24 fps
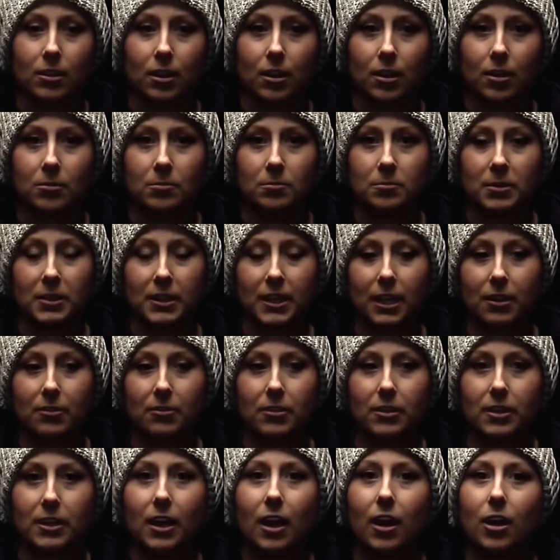Um, but that
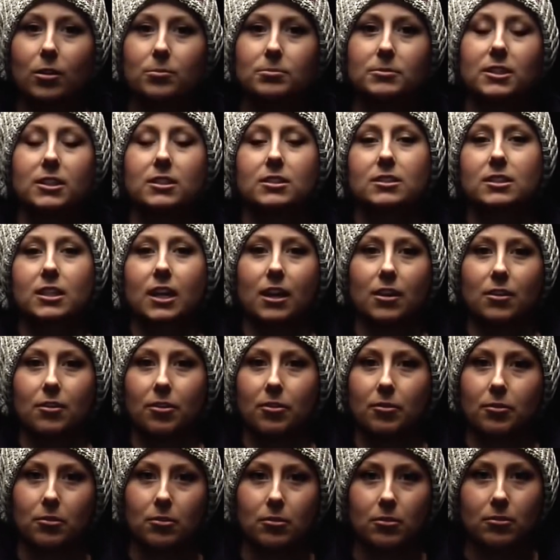really helped us get
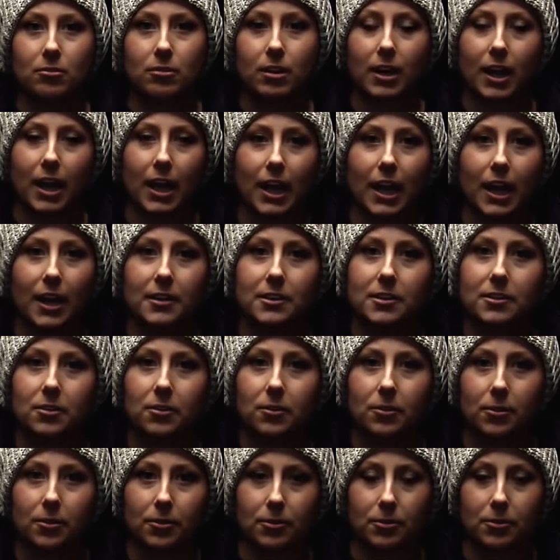through what I had to
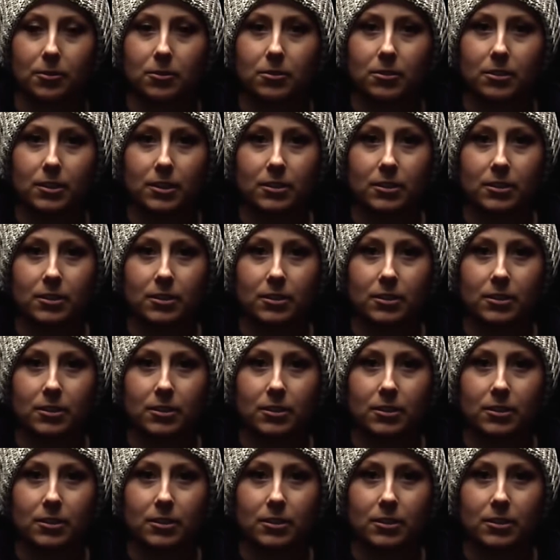go through.